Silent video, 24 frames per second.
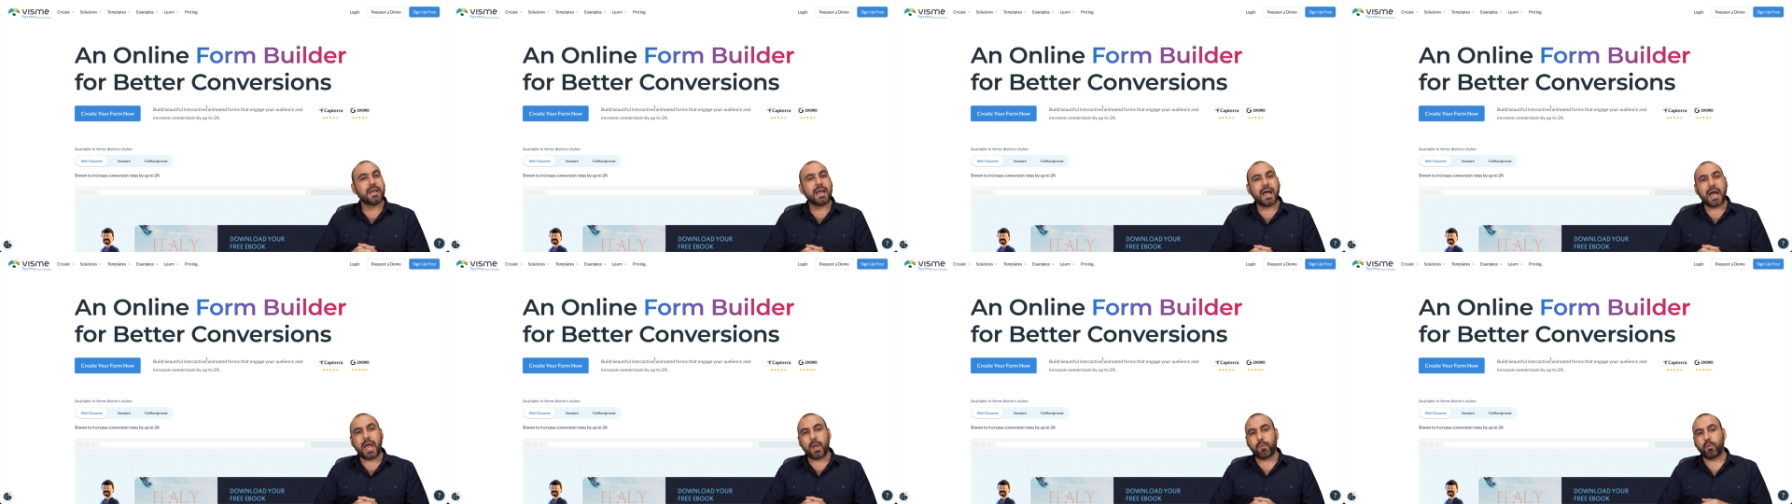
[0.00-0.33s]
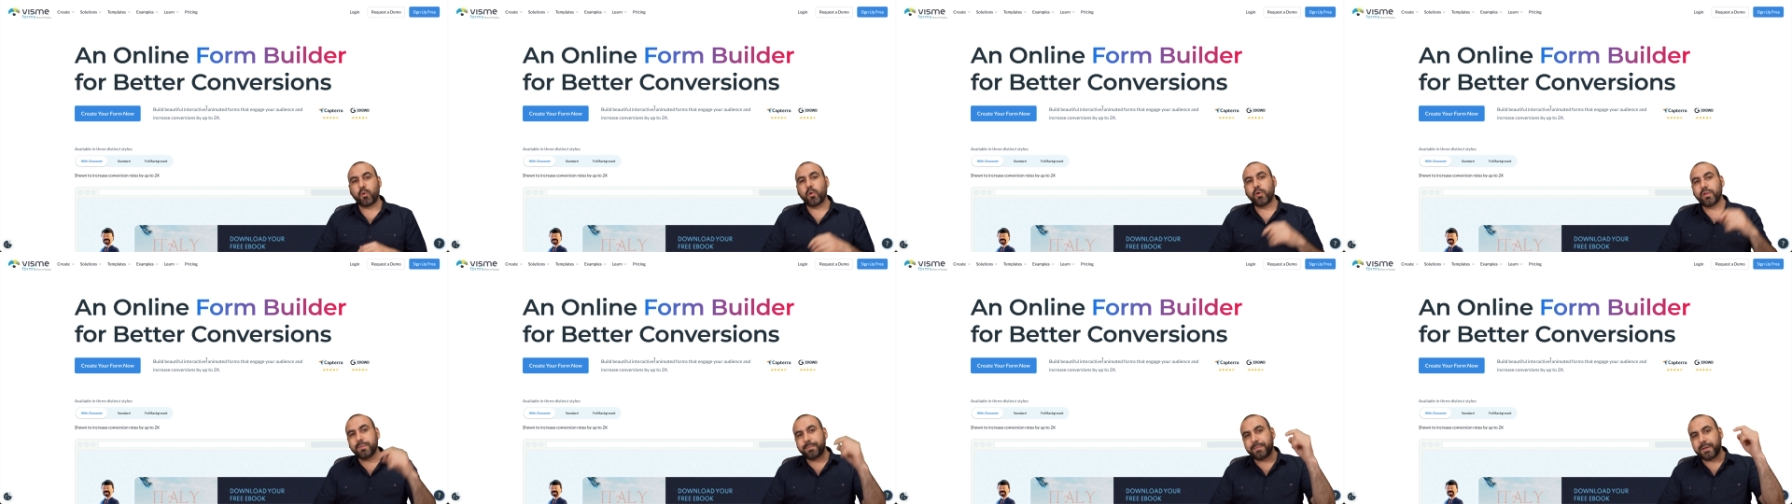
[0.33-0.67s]
I
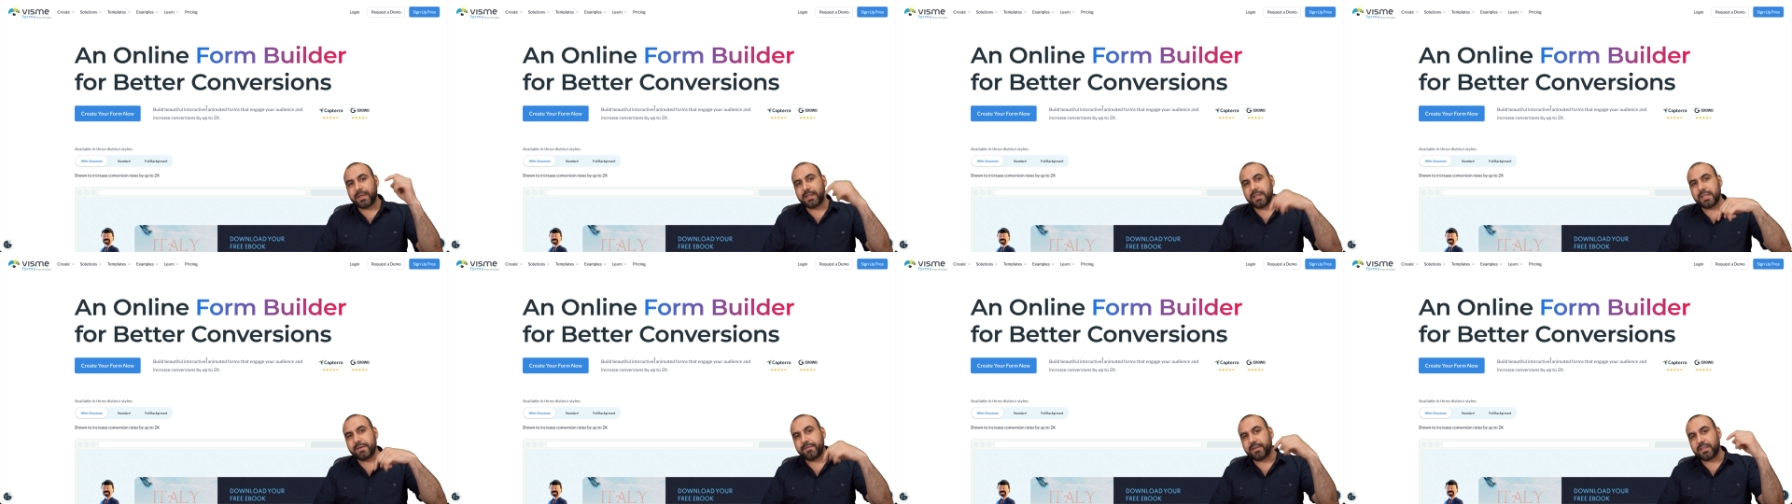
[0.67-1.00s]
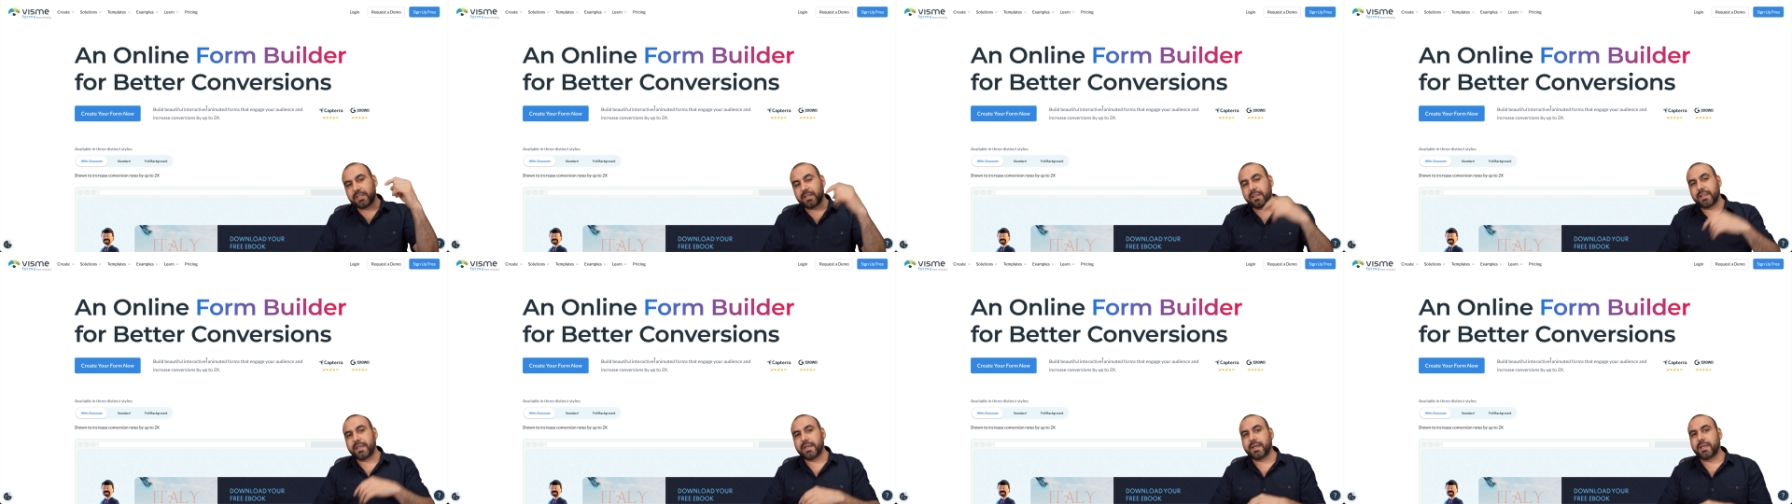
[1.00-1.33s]
will be leaving
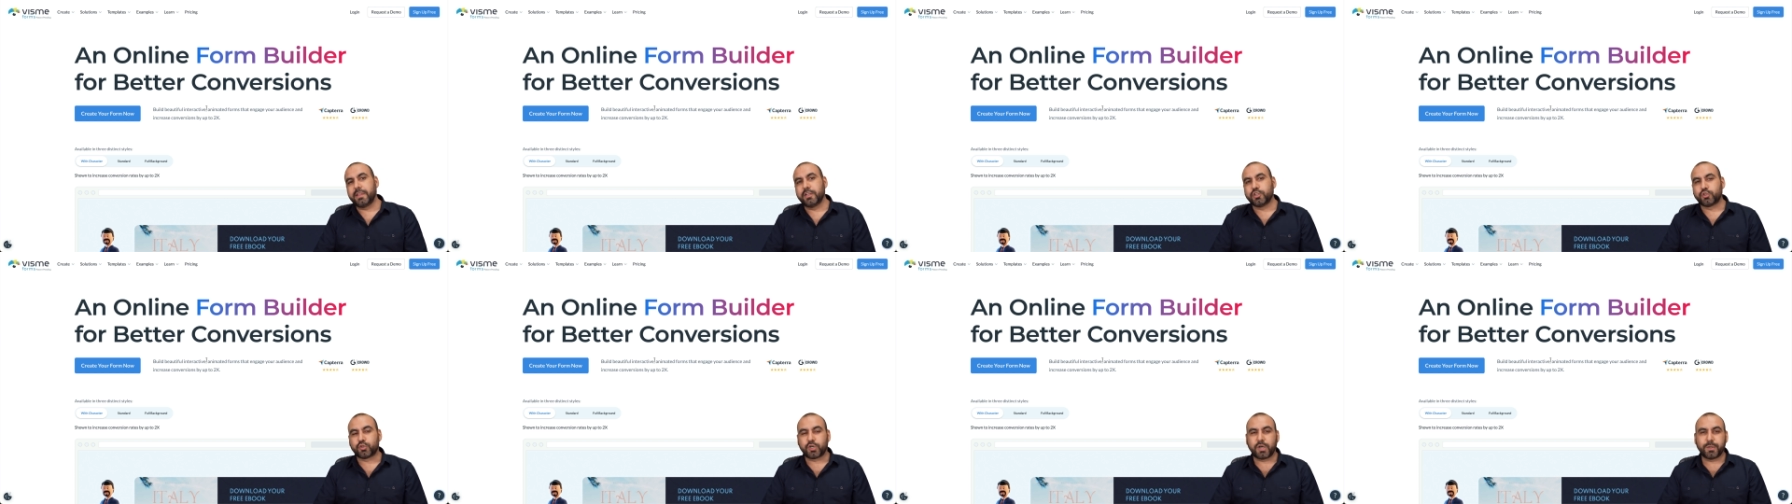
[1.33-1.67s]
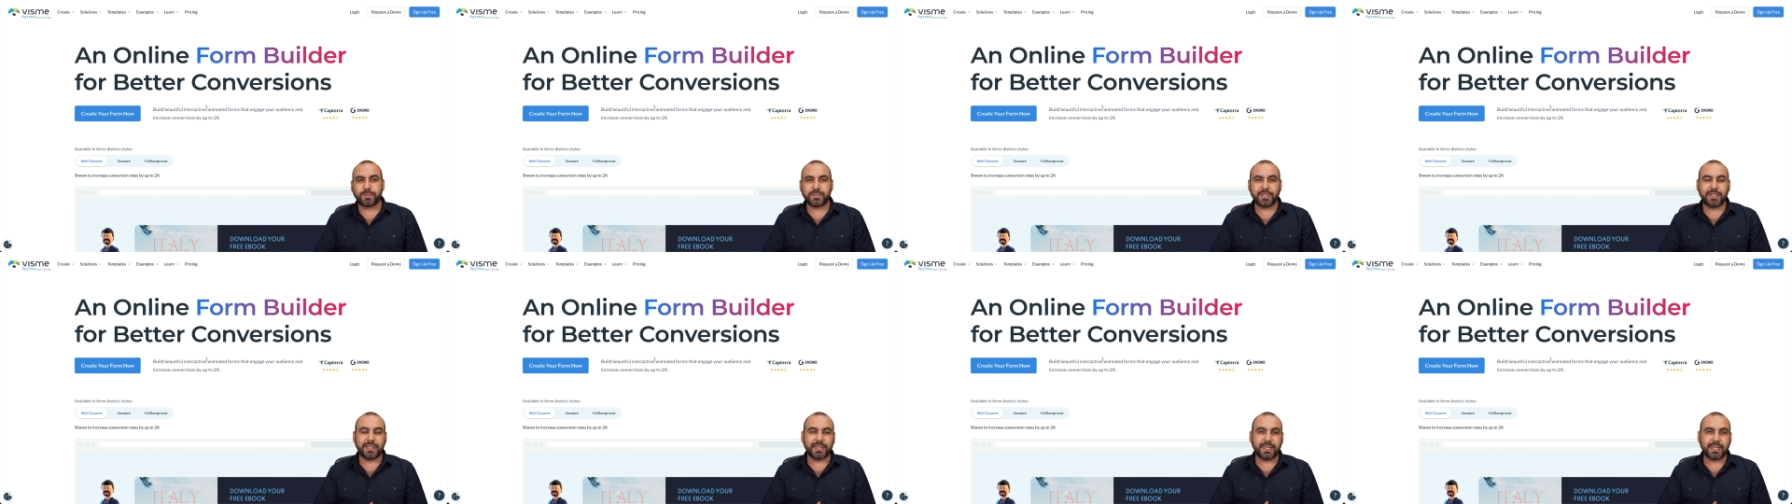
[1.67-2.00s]
the link in the
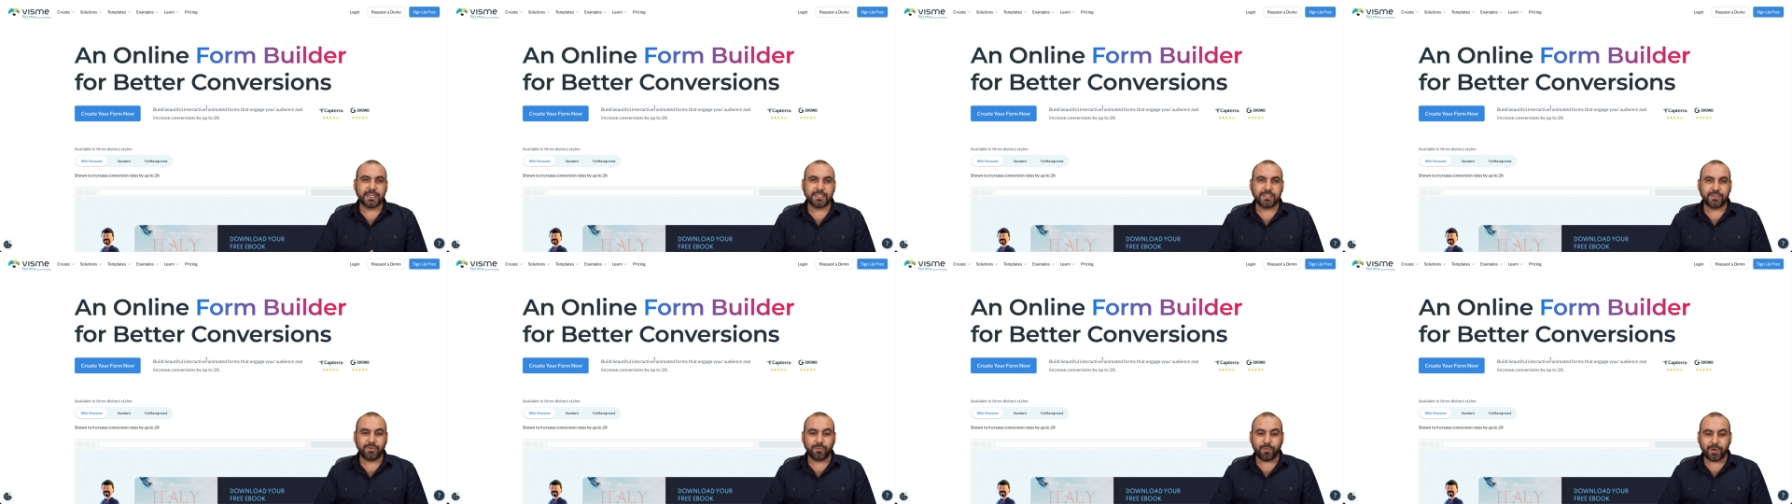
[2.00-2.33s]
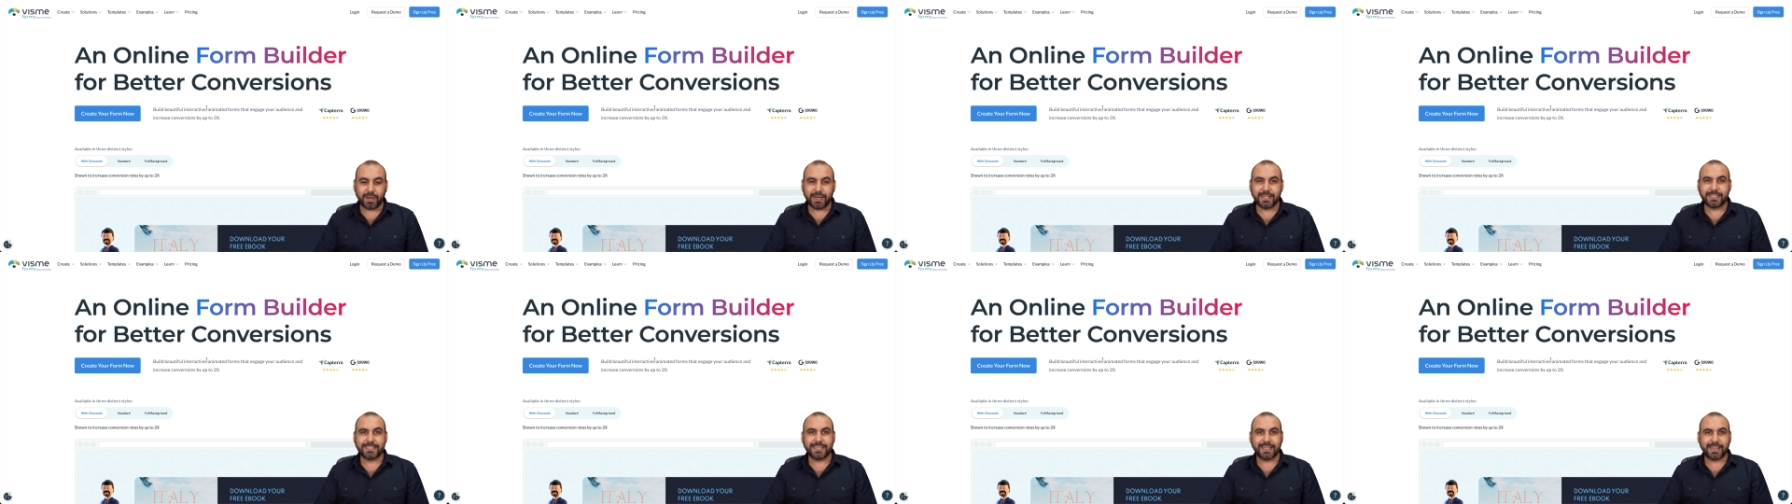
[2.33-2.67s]
description in case you
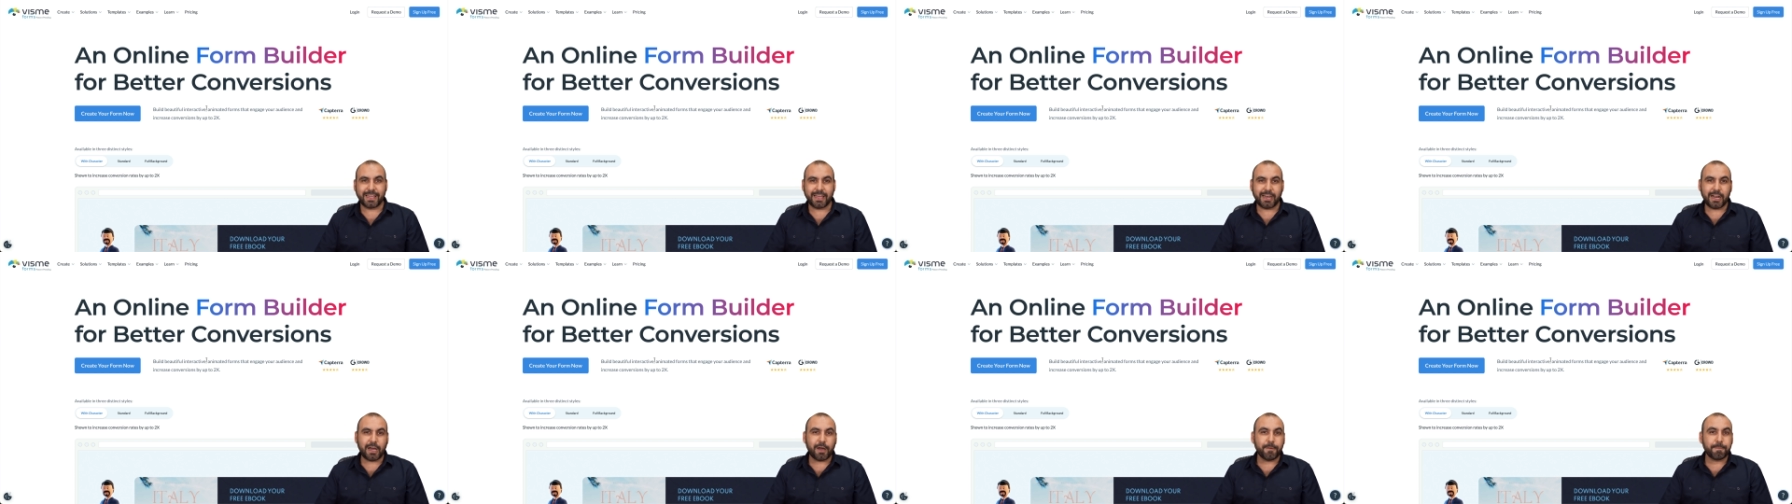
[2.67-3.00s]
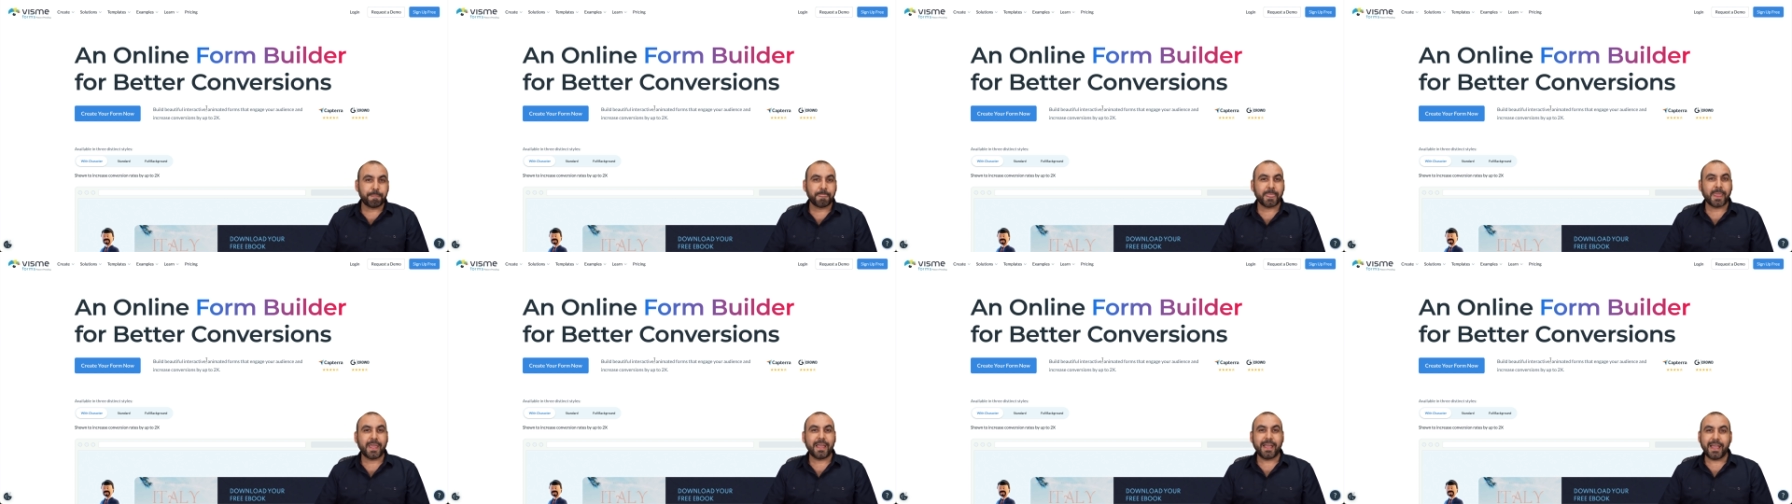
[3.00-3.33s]
want to check it
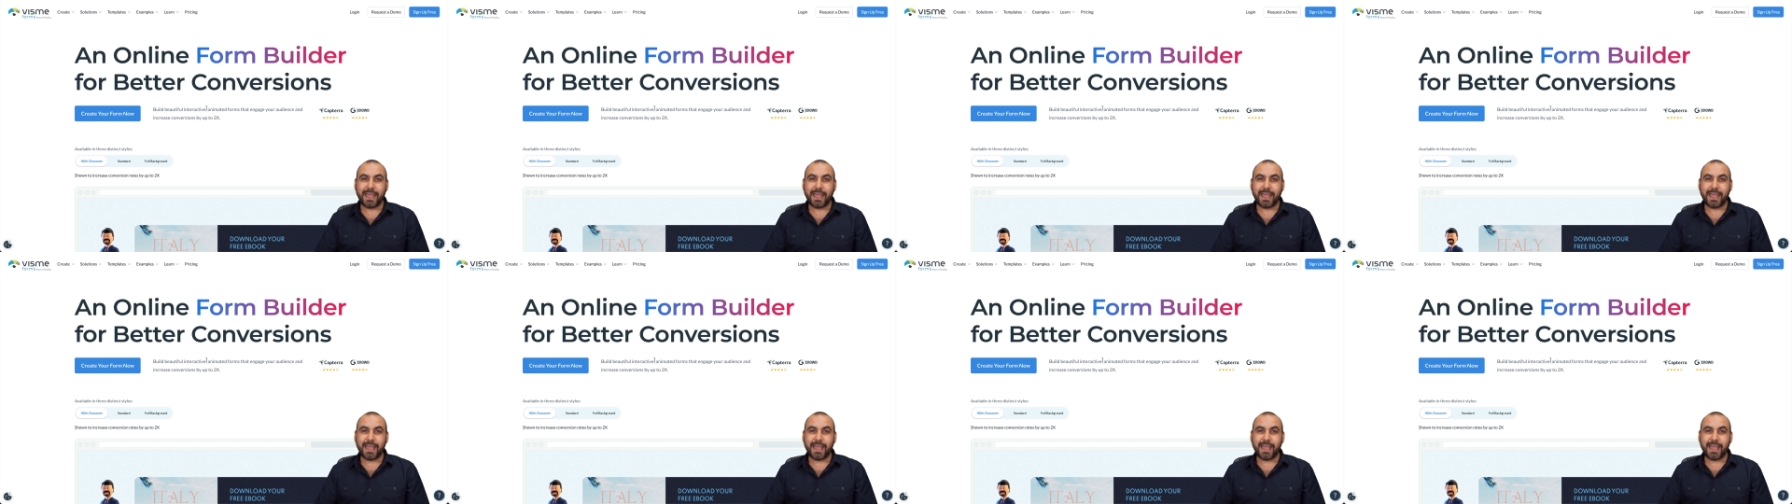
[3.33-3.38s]
out.